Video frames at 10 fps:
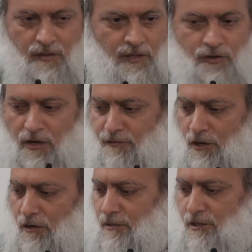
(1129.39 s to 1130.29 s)
mean, he could have
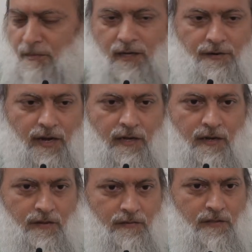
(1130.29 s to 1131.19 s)
told him, just make it right
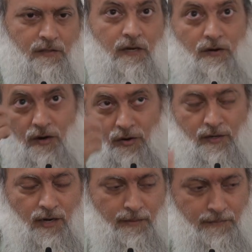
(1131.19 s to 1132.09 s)
here. He said, no, go
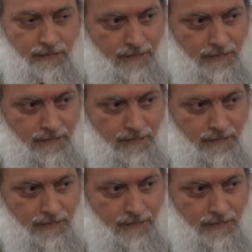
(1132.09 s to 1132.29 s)
on top.